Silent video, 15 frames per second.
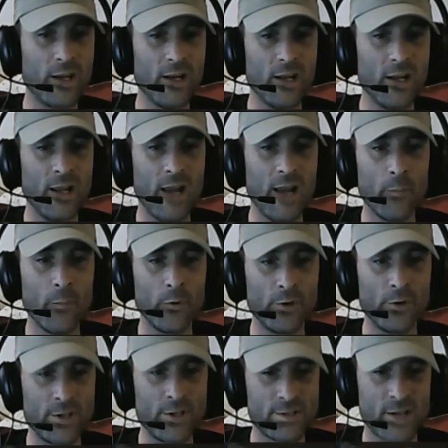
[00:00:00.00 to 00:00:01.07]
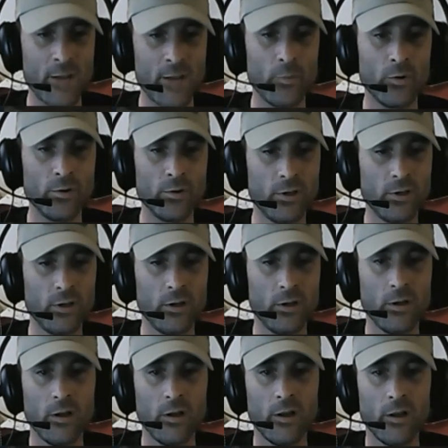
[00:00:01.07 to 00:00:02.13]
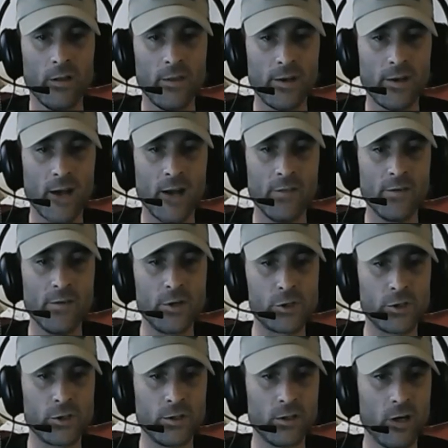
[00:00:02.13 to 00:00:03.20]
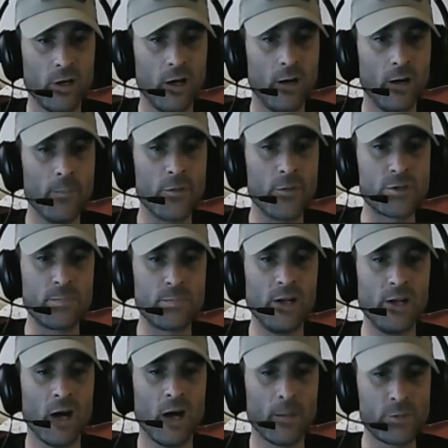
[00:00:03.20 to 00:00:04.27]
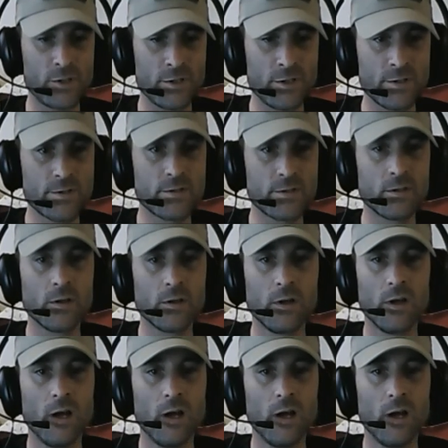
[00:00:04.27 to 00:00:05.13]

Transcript: we can enable or disable the Dynavision. The speed options,